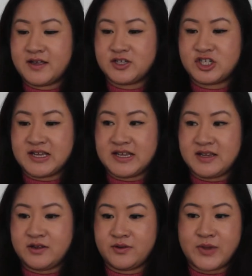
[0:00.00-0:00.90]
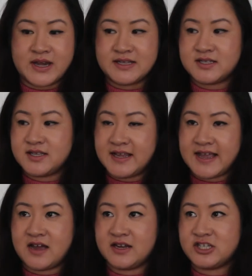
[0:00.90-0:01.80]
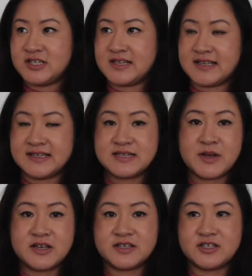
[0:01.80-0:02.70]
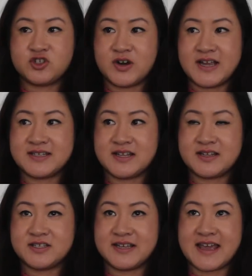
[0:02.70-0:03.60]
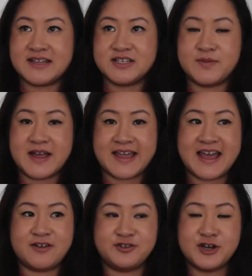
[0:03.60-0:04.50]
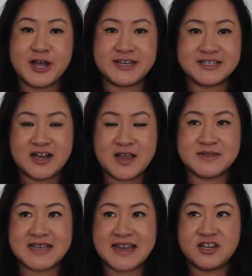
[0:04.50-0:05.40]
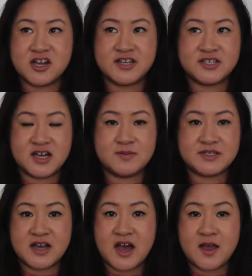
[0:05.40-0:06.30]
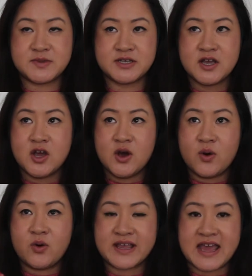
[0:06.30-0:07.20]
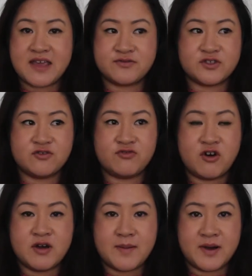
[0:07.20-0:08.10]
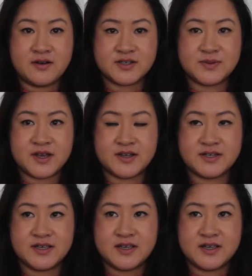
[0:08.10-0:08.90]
She went into the account and she said that this person tried to get into my account 9 times and 9 times typed or gave the wrong password.